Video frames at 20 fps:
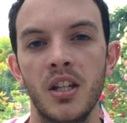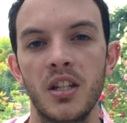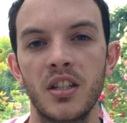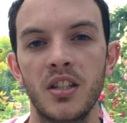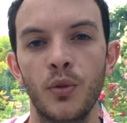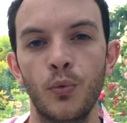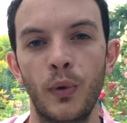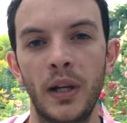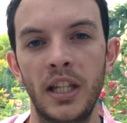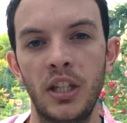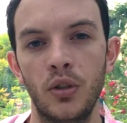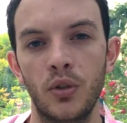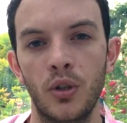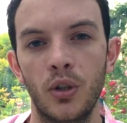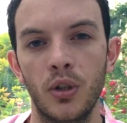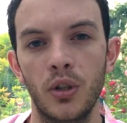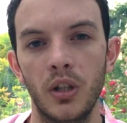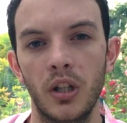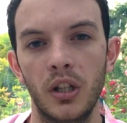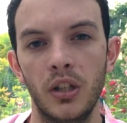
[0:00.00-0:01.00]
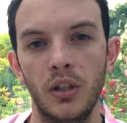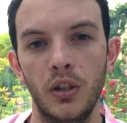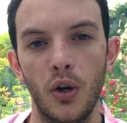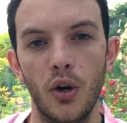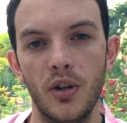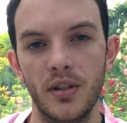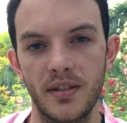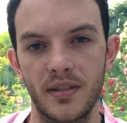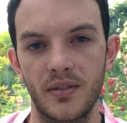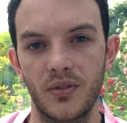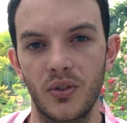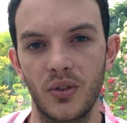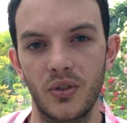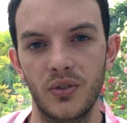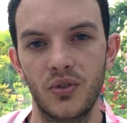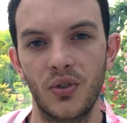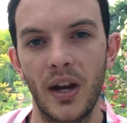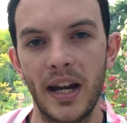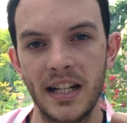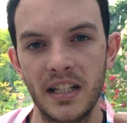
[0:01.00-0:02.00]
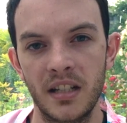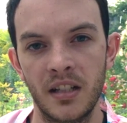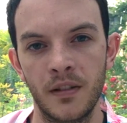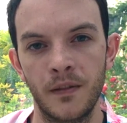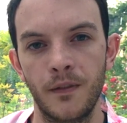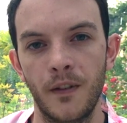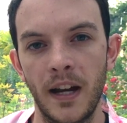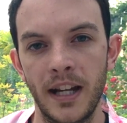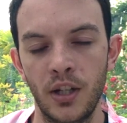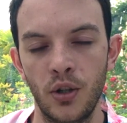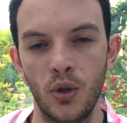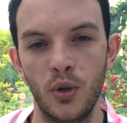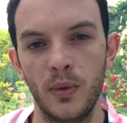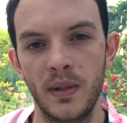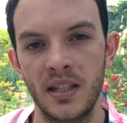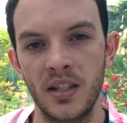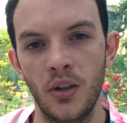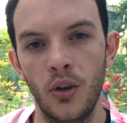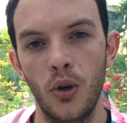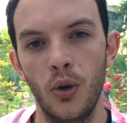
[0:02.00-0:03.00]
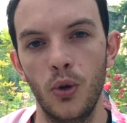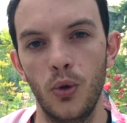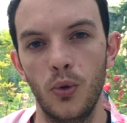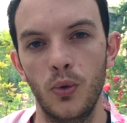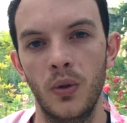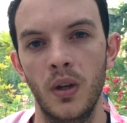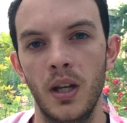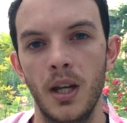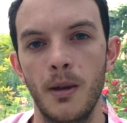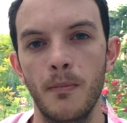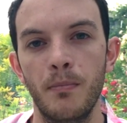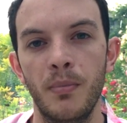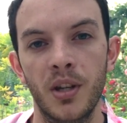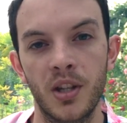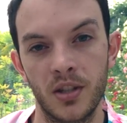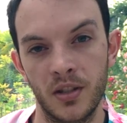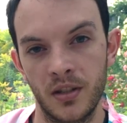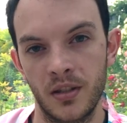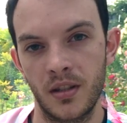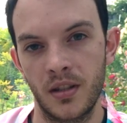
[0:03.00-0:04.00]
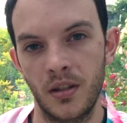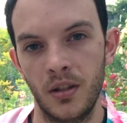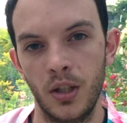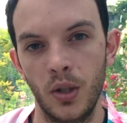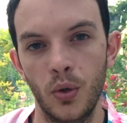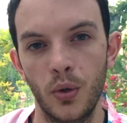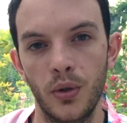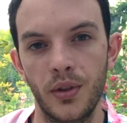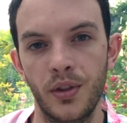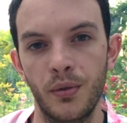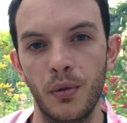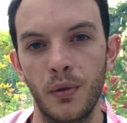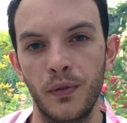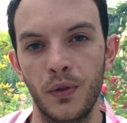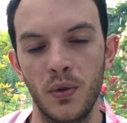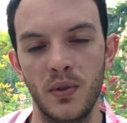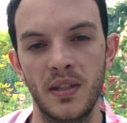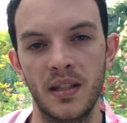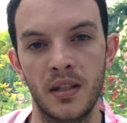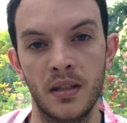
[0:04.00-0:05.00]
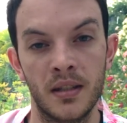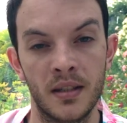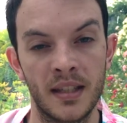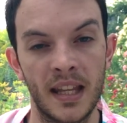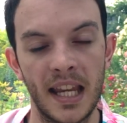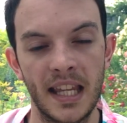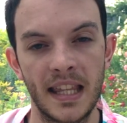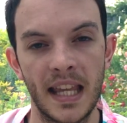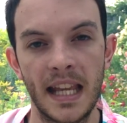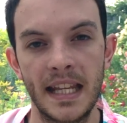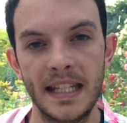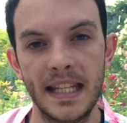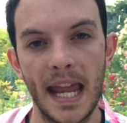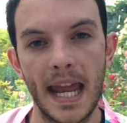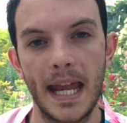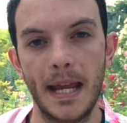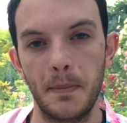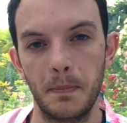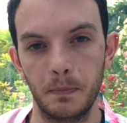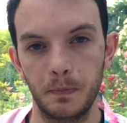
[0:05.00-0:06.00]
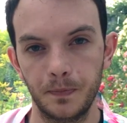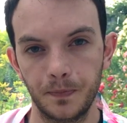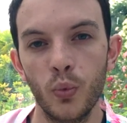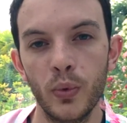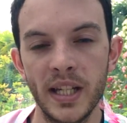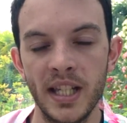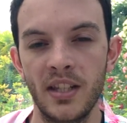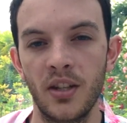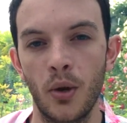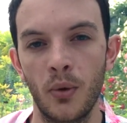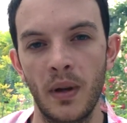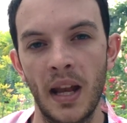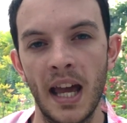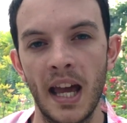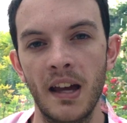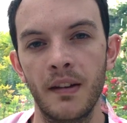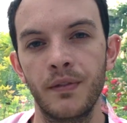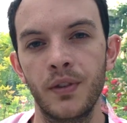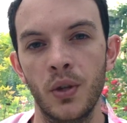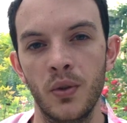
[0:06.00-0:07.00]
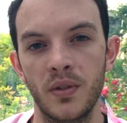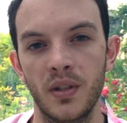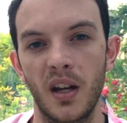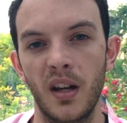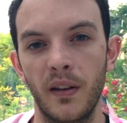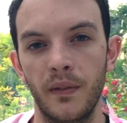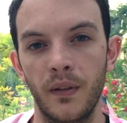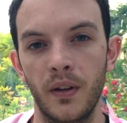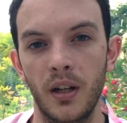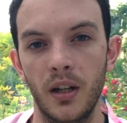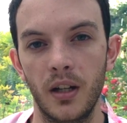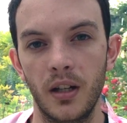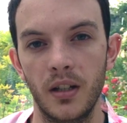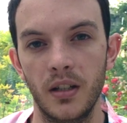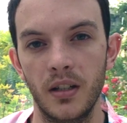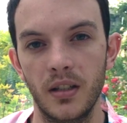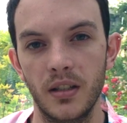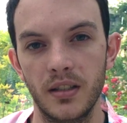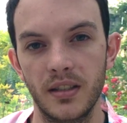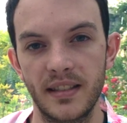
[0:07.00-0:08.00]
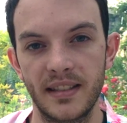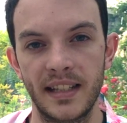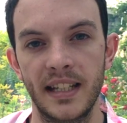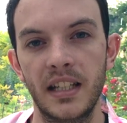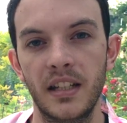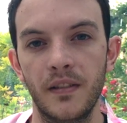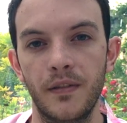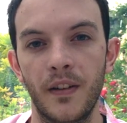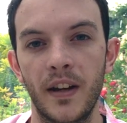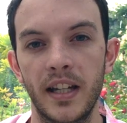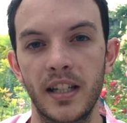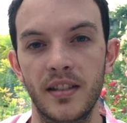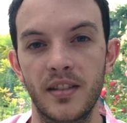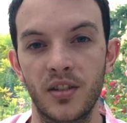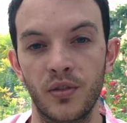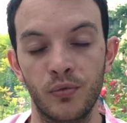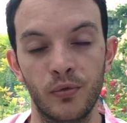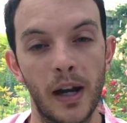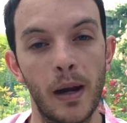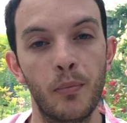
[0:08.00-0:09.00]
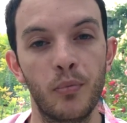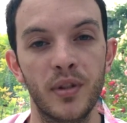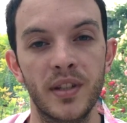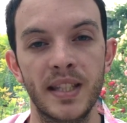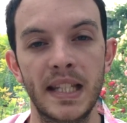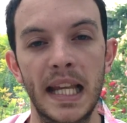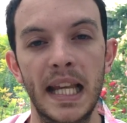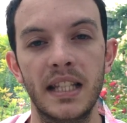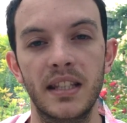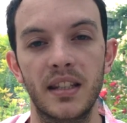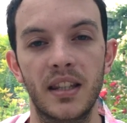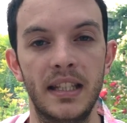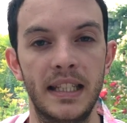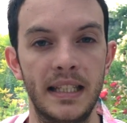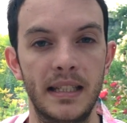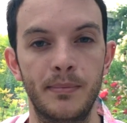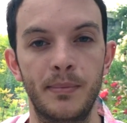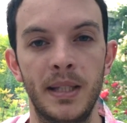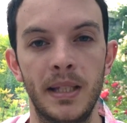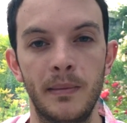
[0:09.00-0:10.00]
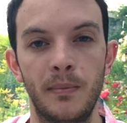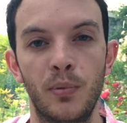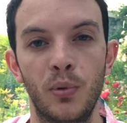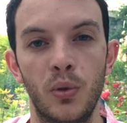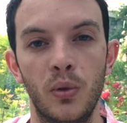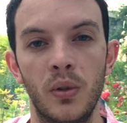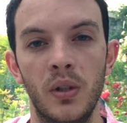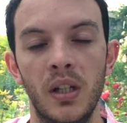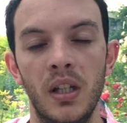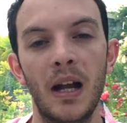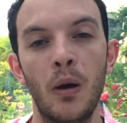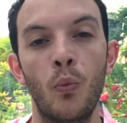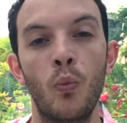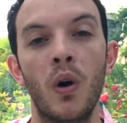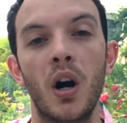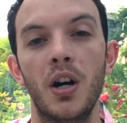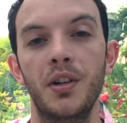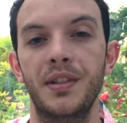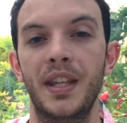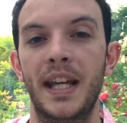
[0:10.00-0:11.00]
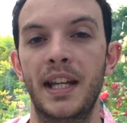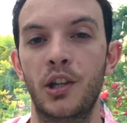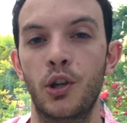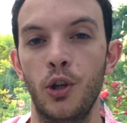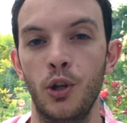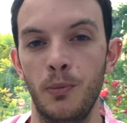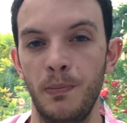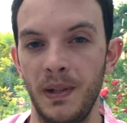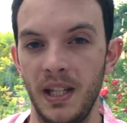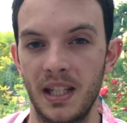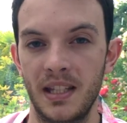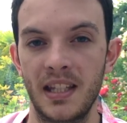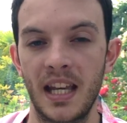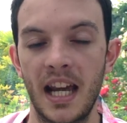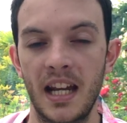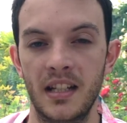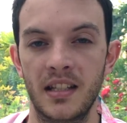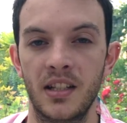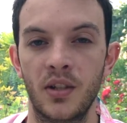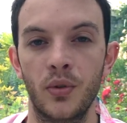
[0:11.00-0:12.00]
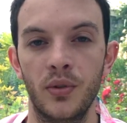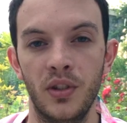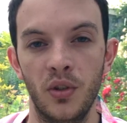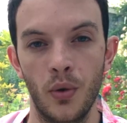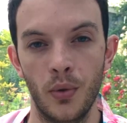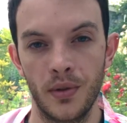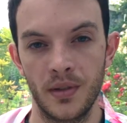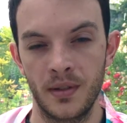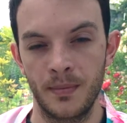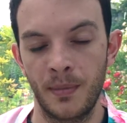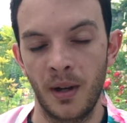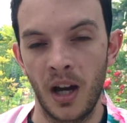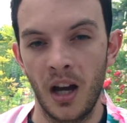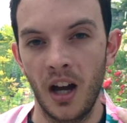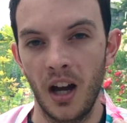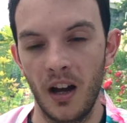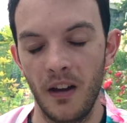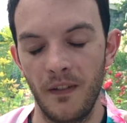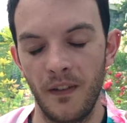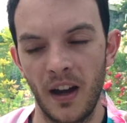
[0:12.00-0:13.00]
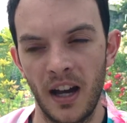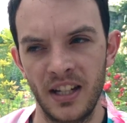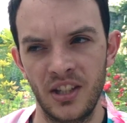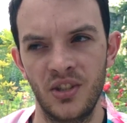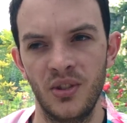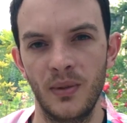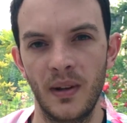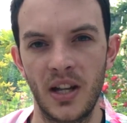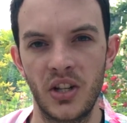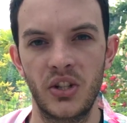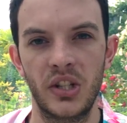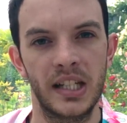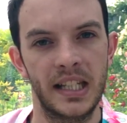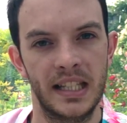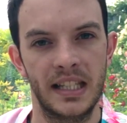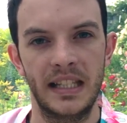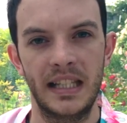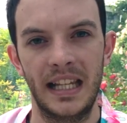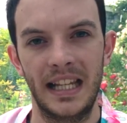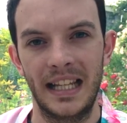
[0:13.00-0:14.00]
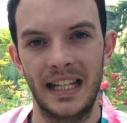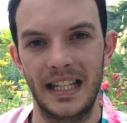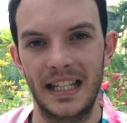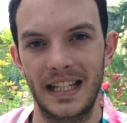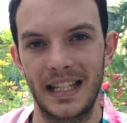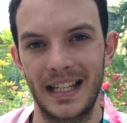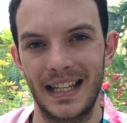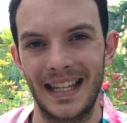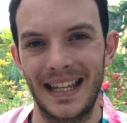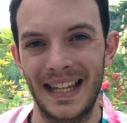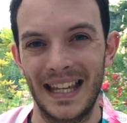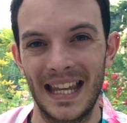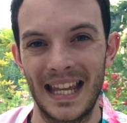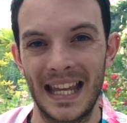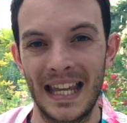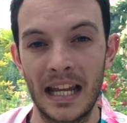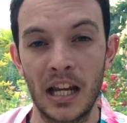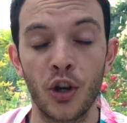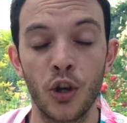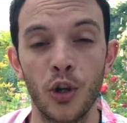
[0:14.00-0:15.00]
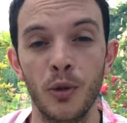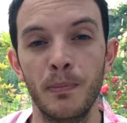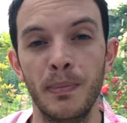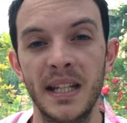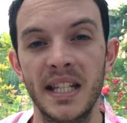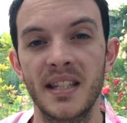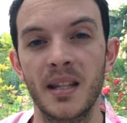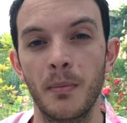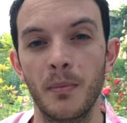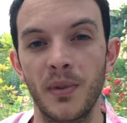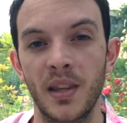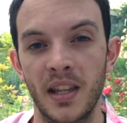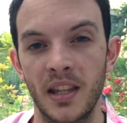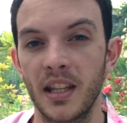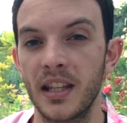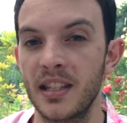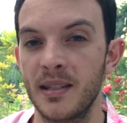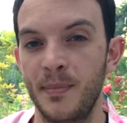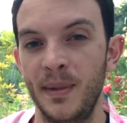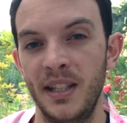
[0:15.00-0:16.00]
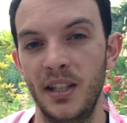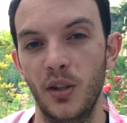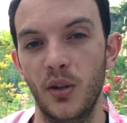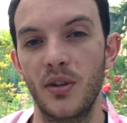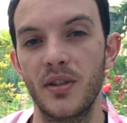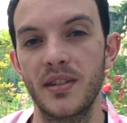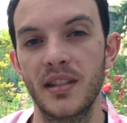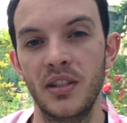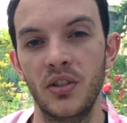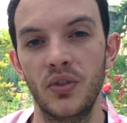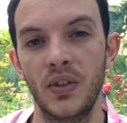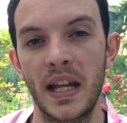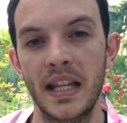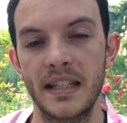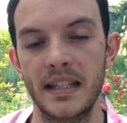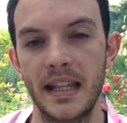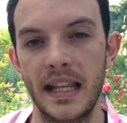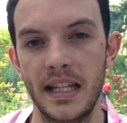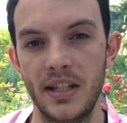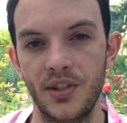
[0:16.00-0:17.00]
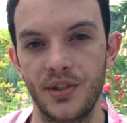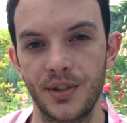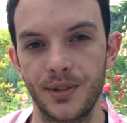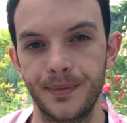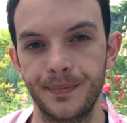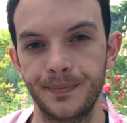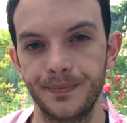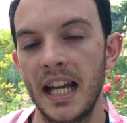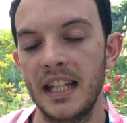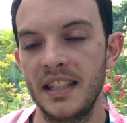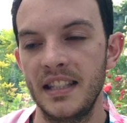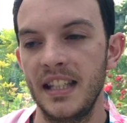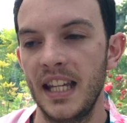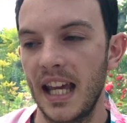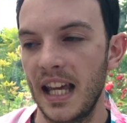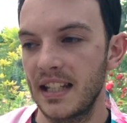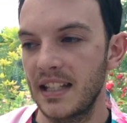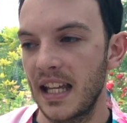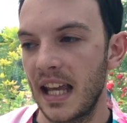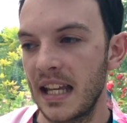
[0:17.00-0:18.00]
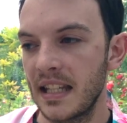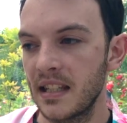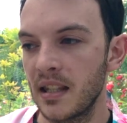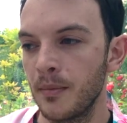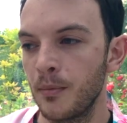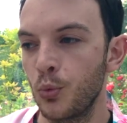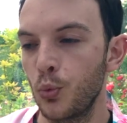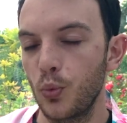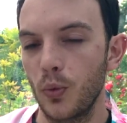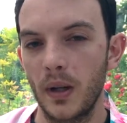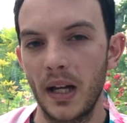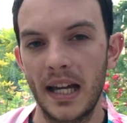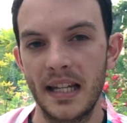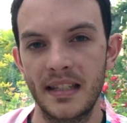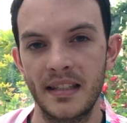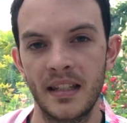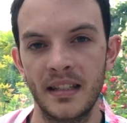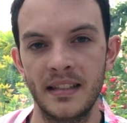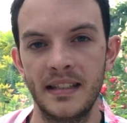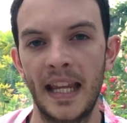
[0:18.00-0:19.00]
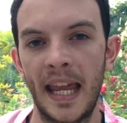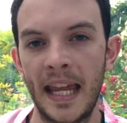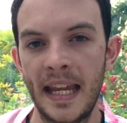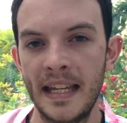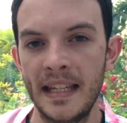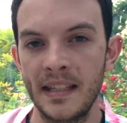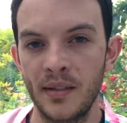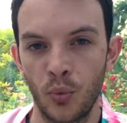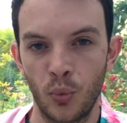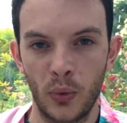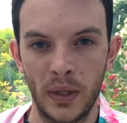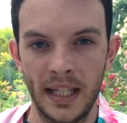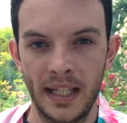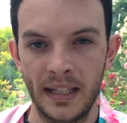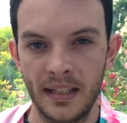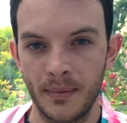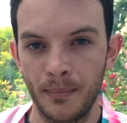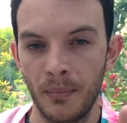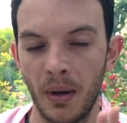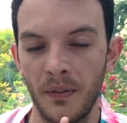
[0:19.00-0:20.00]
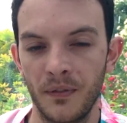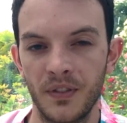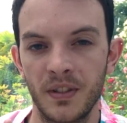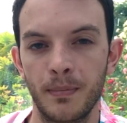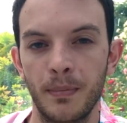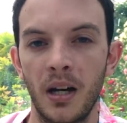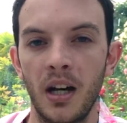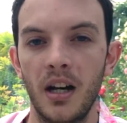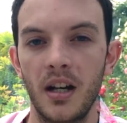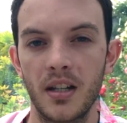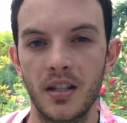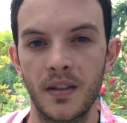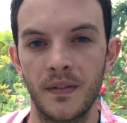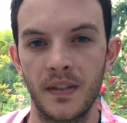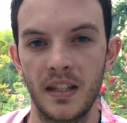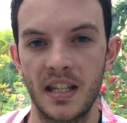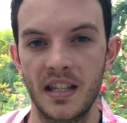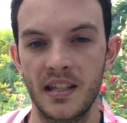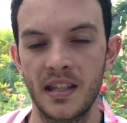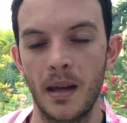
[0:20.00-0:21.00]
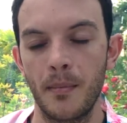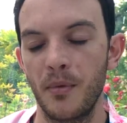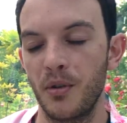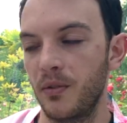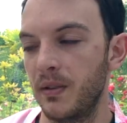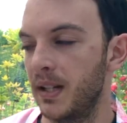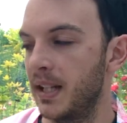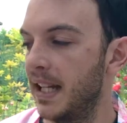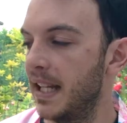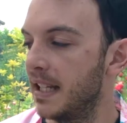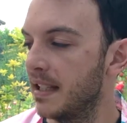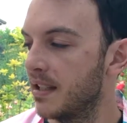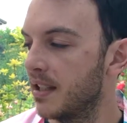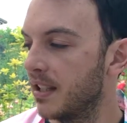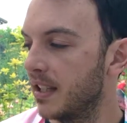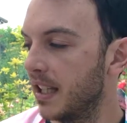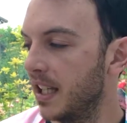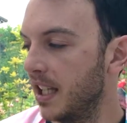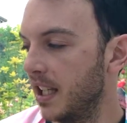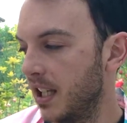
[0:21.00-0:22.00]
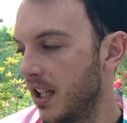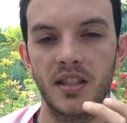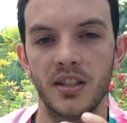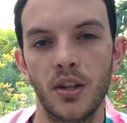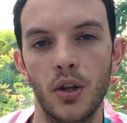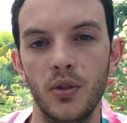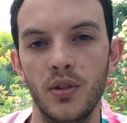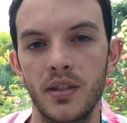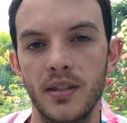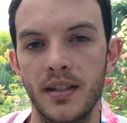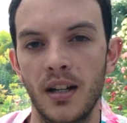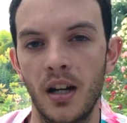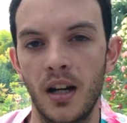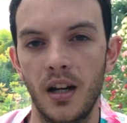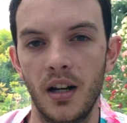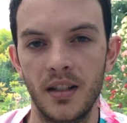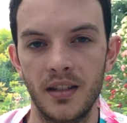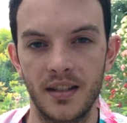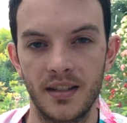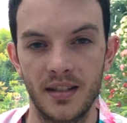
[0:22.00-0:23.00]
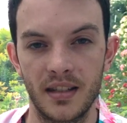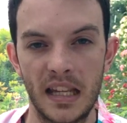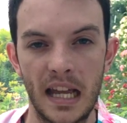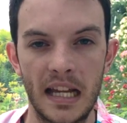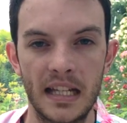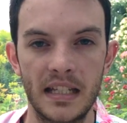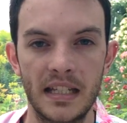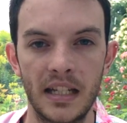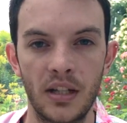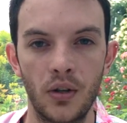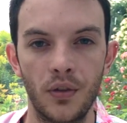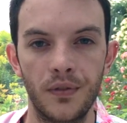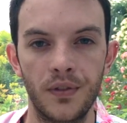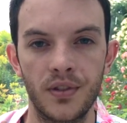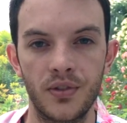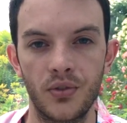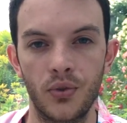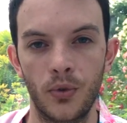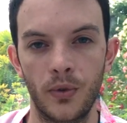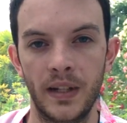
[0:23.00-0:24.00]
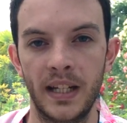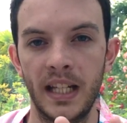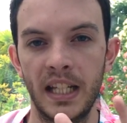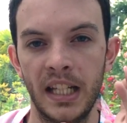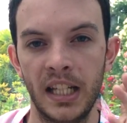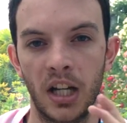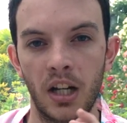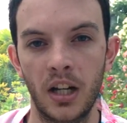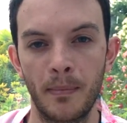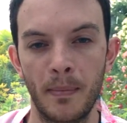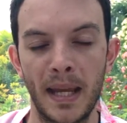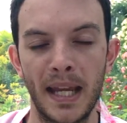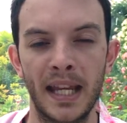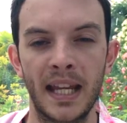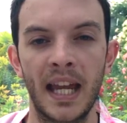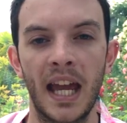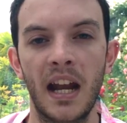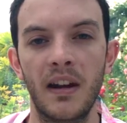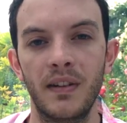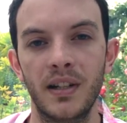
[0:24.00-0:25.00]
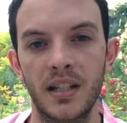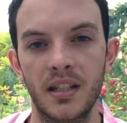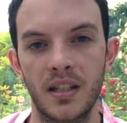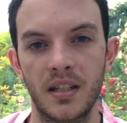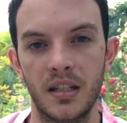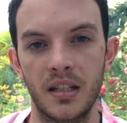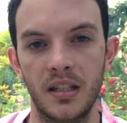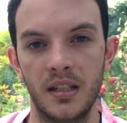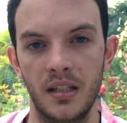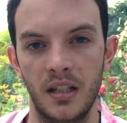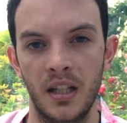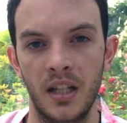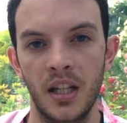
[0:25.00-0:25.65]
So when you're lost trying to define who is who, because the author refuses to say their name. We don't have those other signifiers to represent these people. And while that could be a tactic on the author's behalf, I do actually think it could be something that has been lost in translation. And yet, as the days, weeks, months pass of this summer in Italy, so does our understanding of the story and our main character.